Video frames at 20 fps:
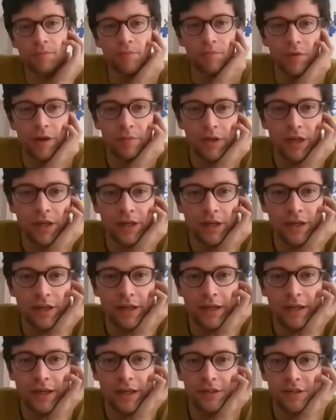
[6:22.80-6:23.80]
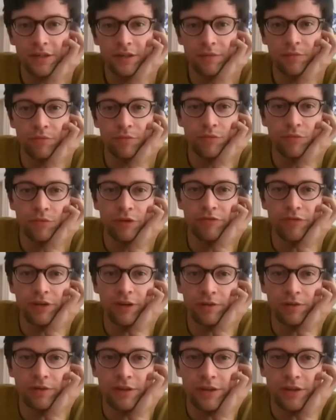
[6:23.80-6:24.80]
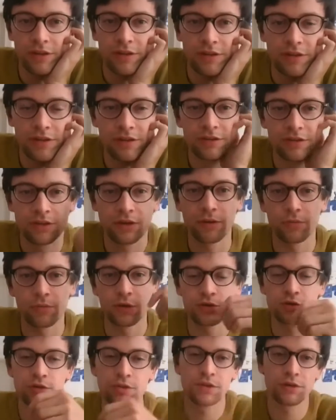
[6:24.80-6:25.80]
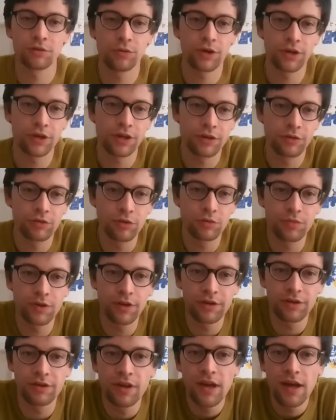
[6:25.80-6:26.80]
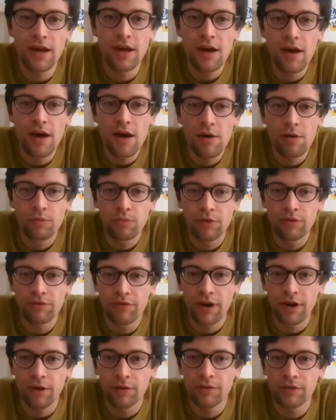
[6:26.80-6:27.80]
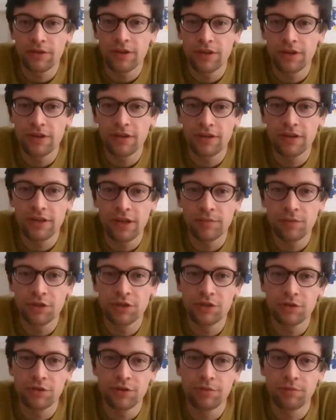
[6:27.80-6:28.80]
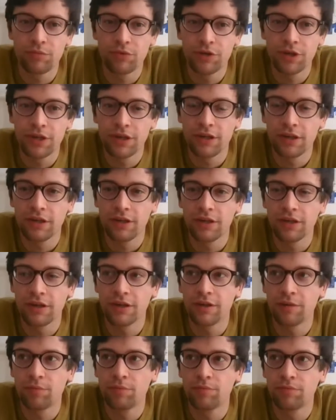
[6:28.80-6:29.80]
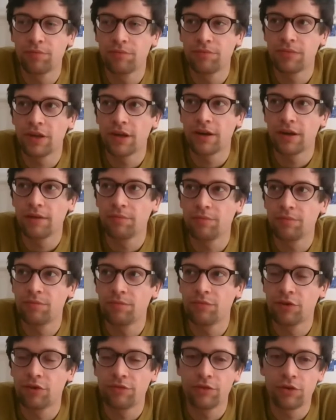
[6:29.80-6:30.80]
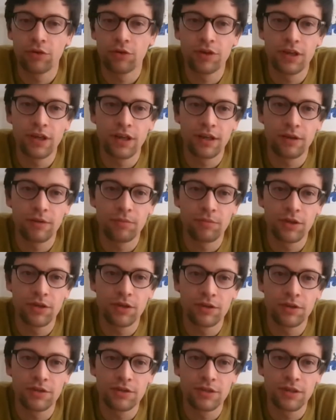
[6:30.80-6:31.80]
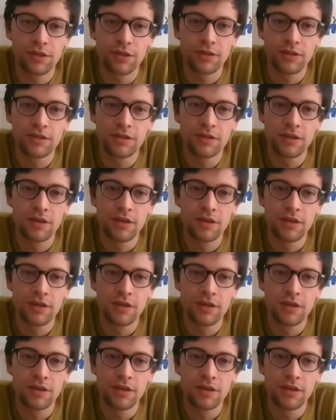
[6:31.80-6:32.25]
maybe I can add, we found this, so I'm also in the working group, and we found the imagery pretty provoking, because it